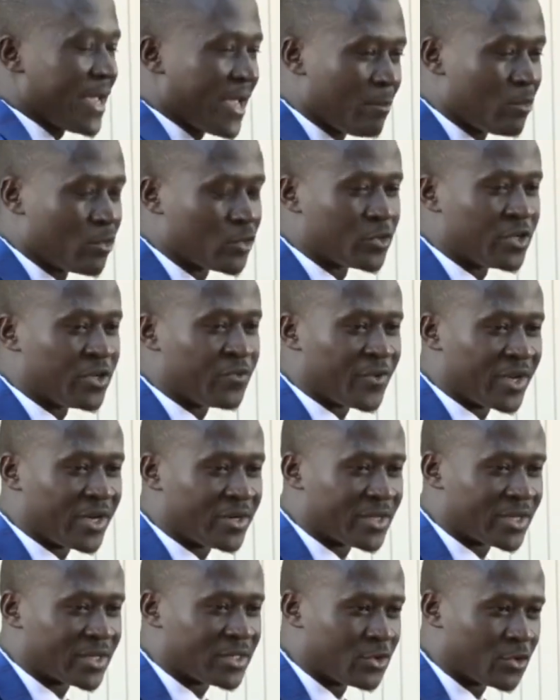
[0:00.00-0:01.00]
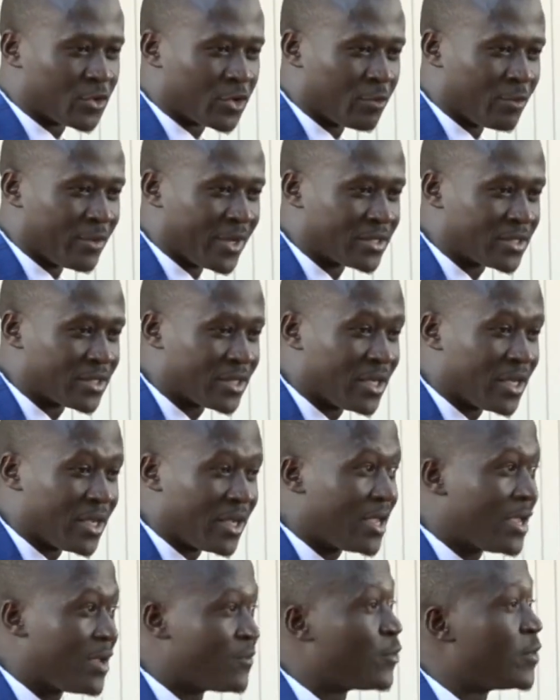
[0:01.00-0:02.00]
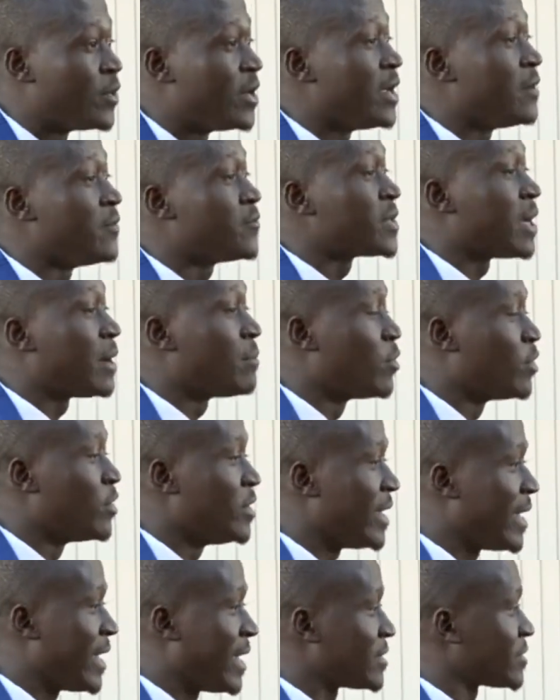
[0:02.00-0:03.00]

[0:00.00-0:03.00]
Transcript: be able to defend that document, even if somebody